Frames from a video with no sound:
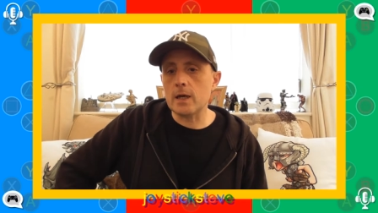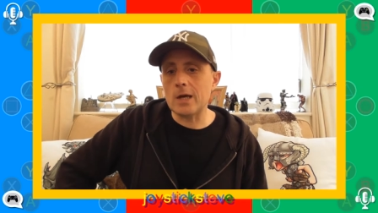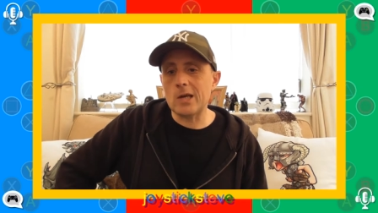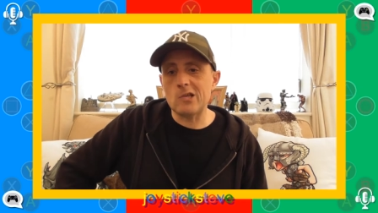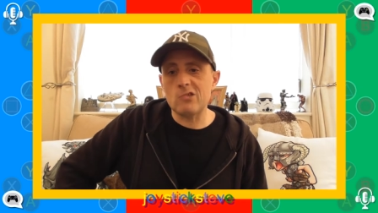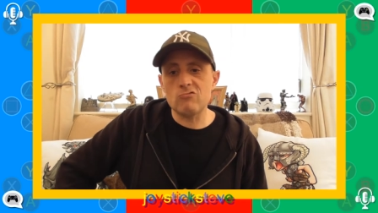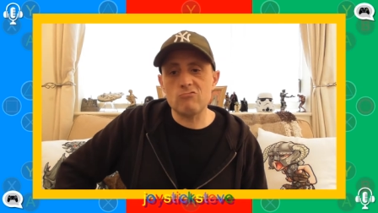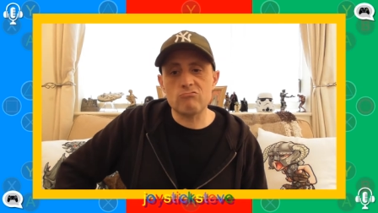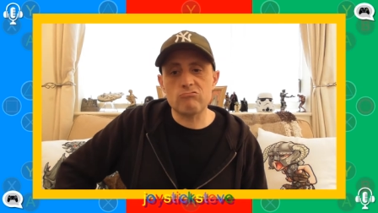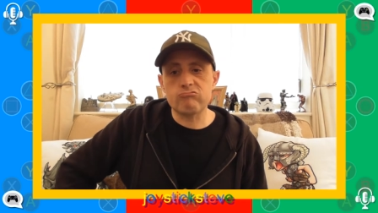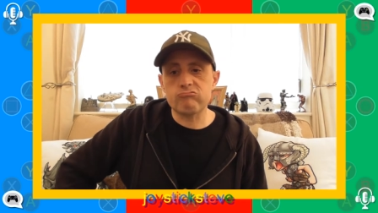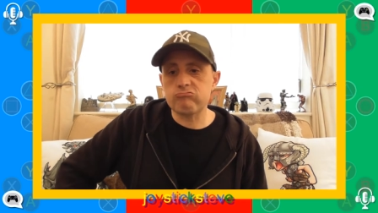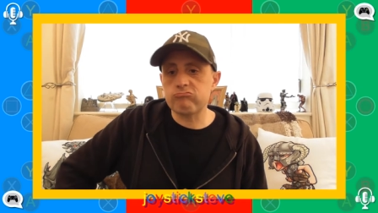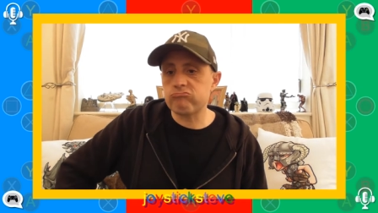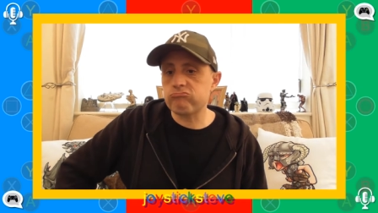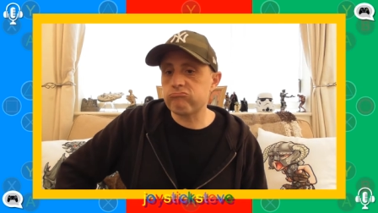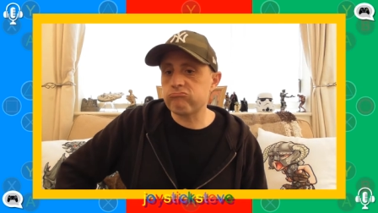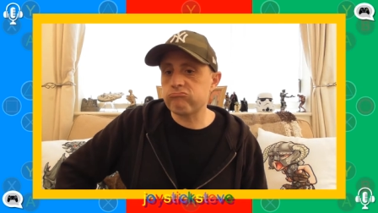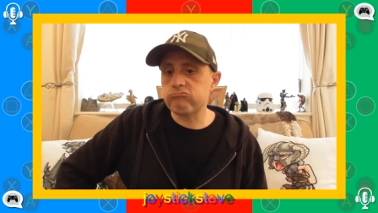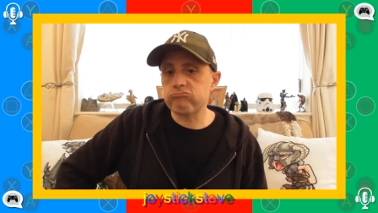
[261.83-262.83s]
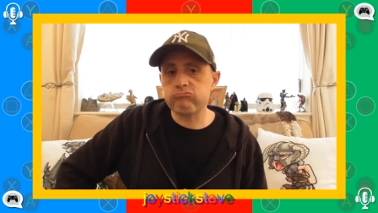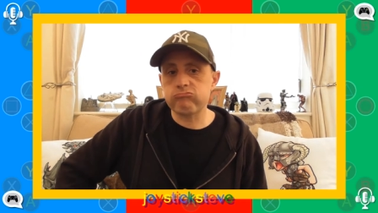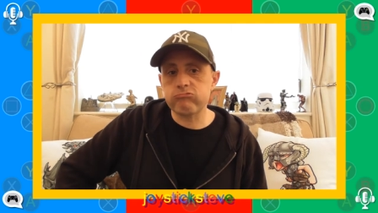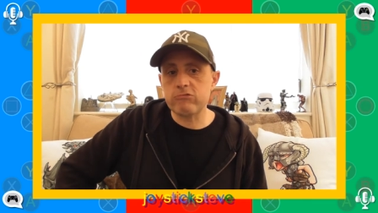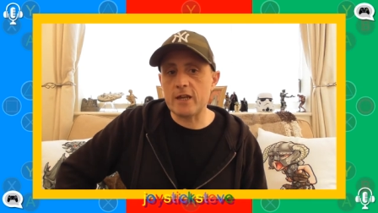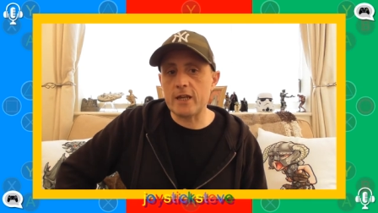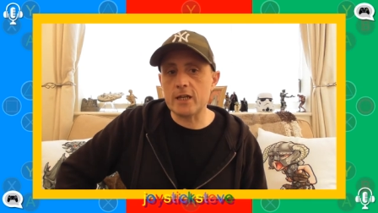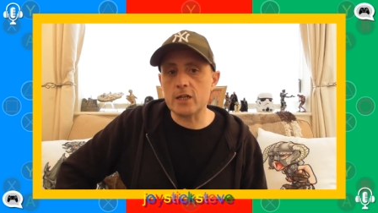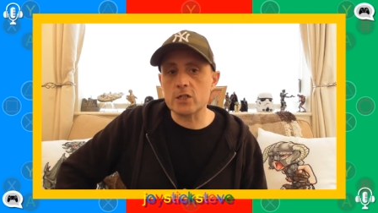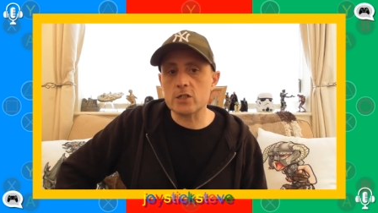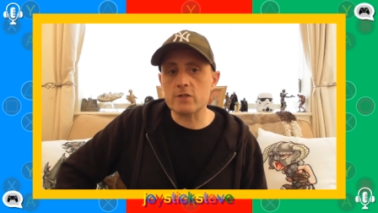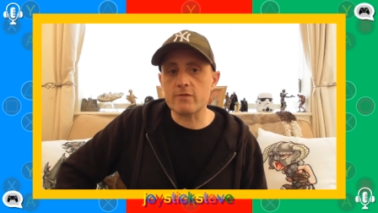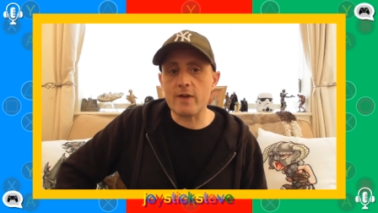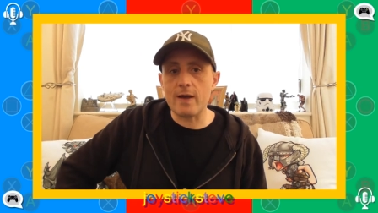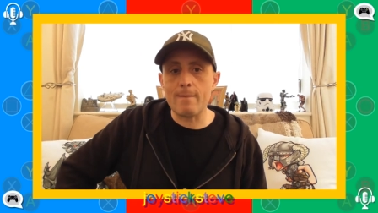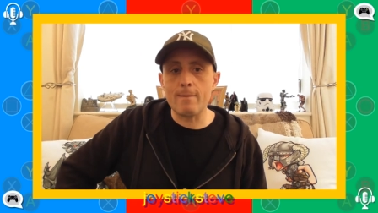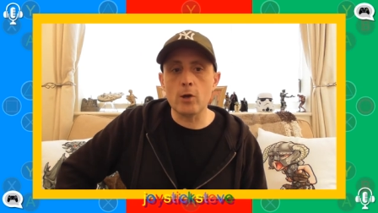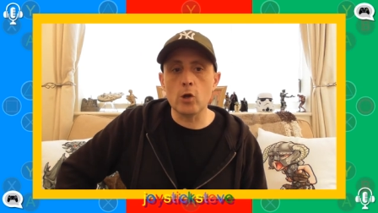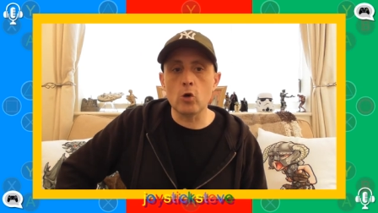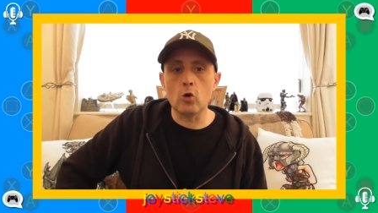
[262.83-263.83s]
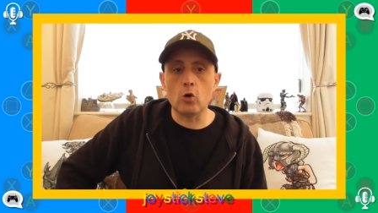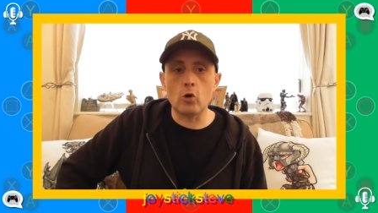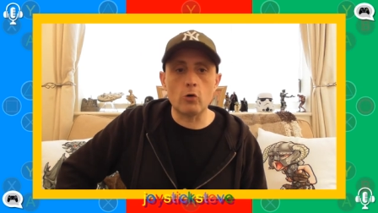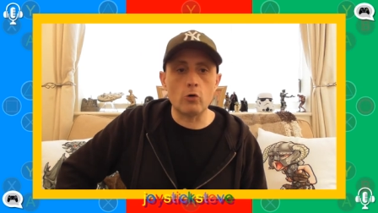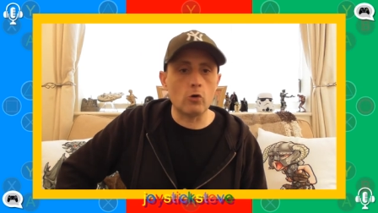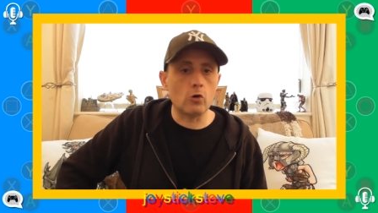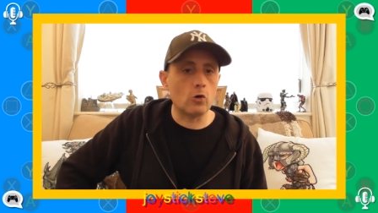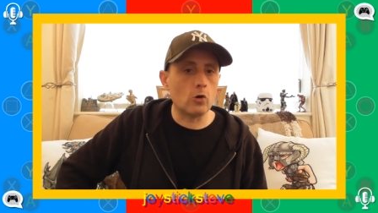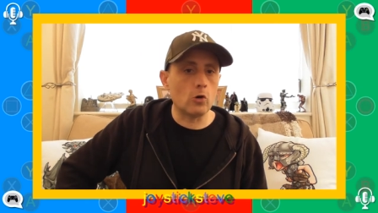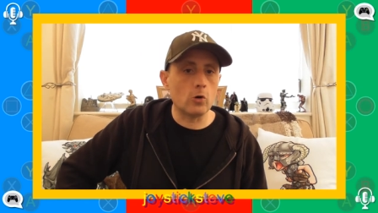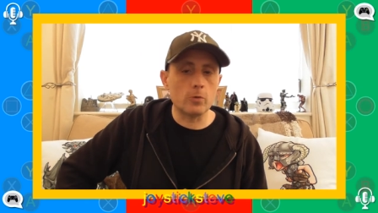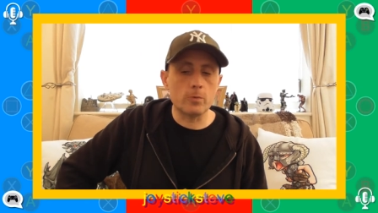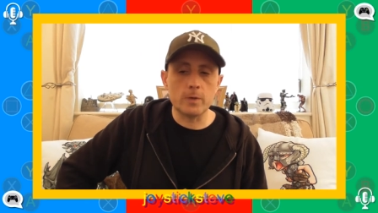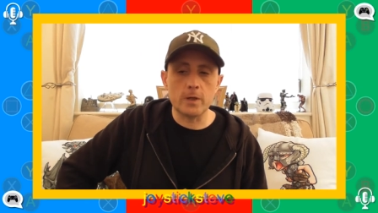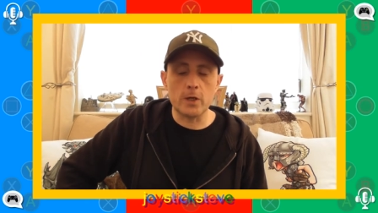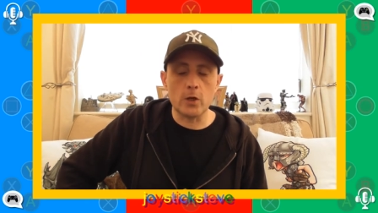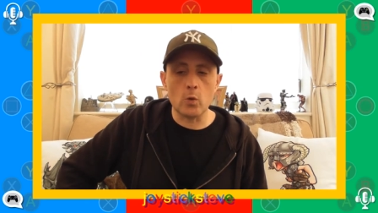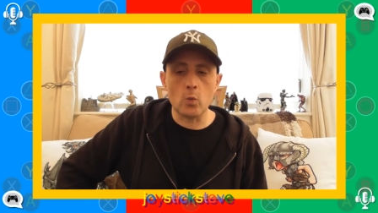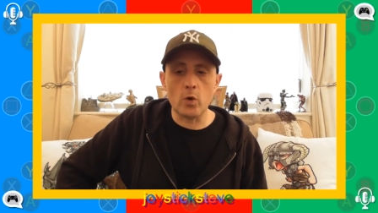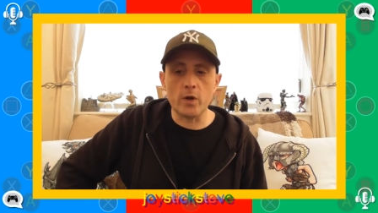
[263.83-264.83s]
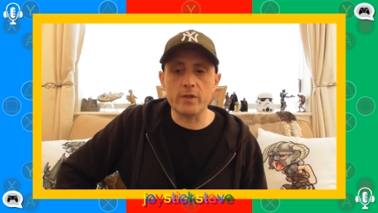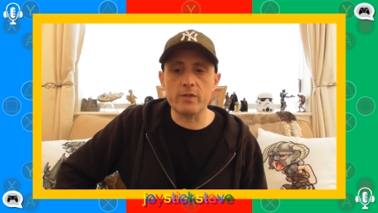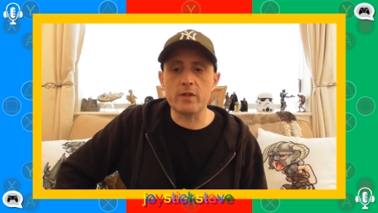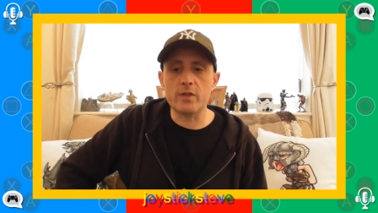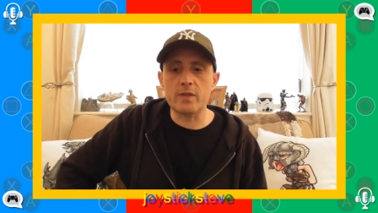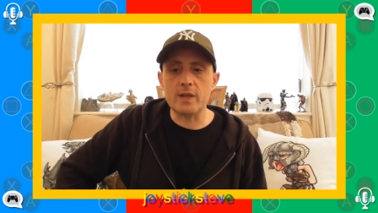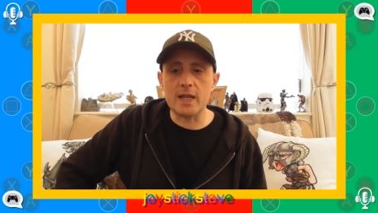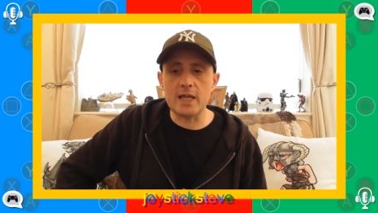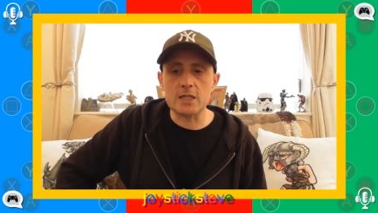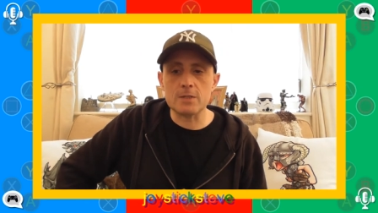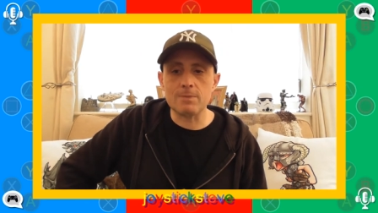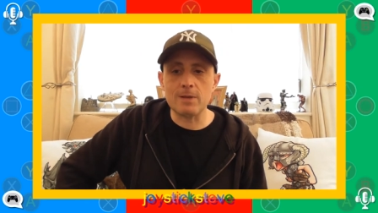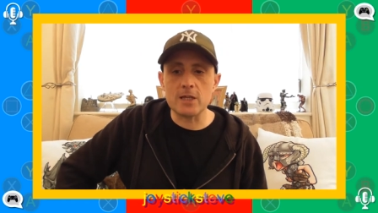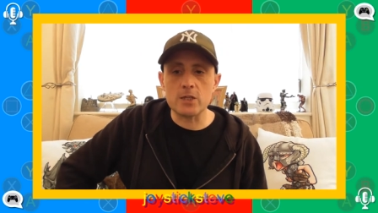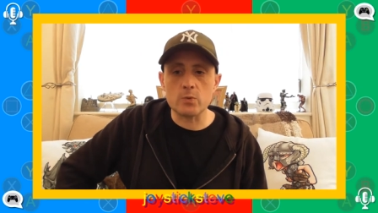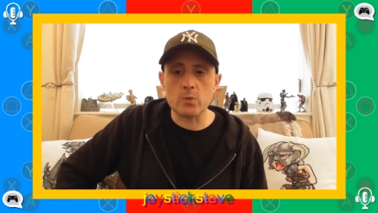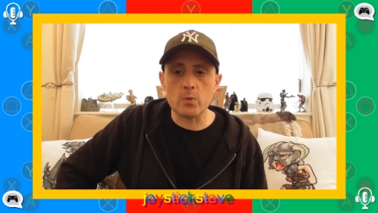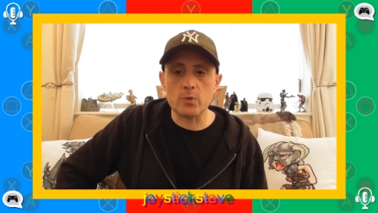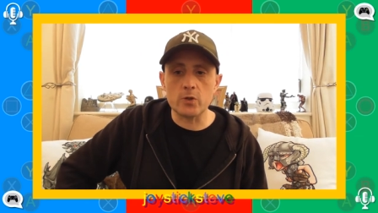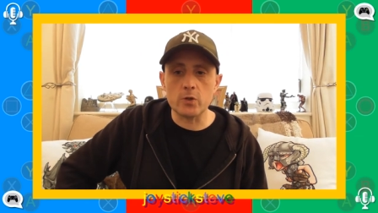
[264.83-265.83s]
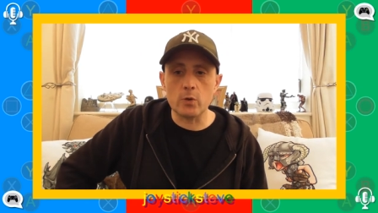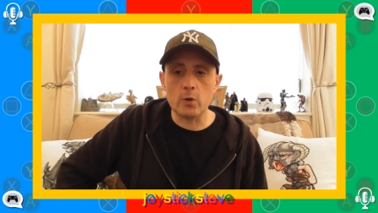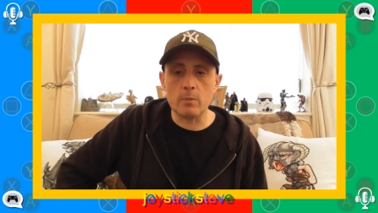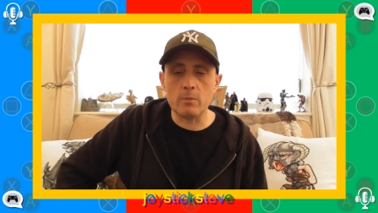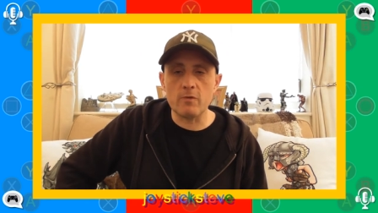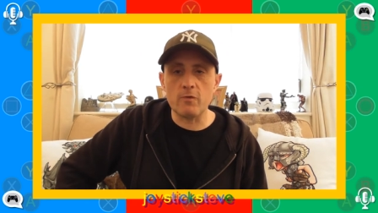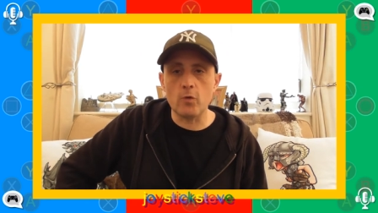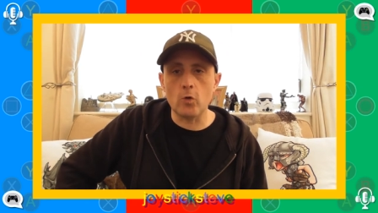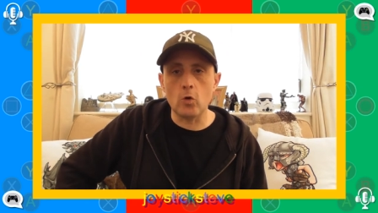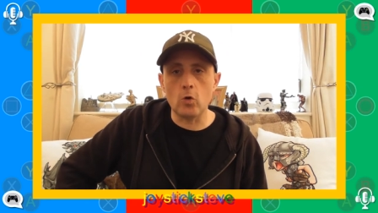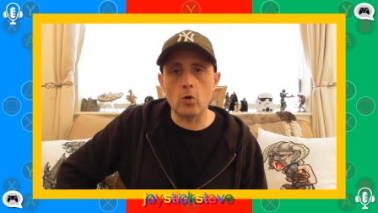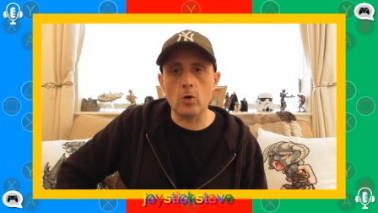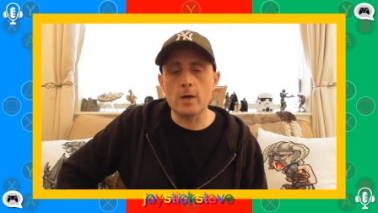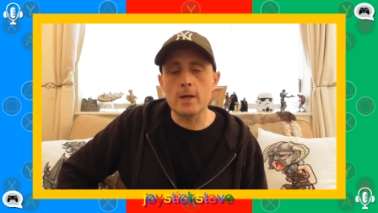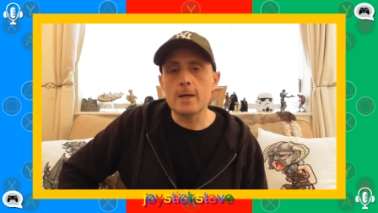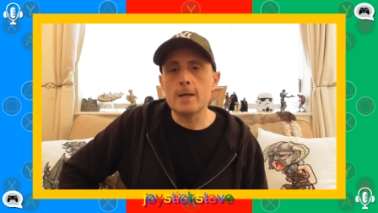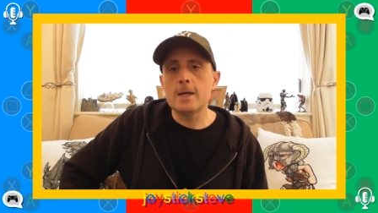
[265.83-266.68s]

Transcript: Uh, Kingdoms of Amalur or you know one of the other Let's Plays we were doing before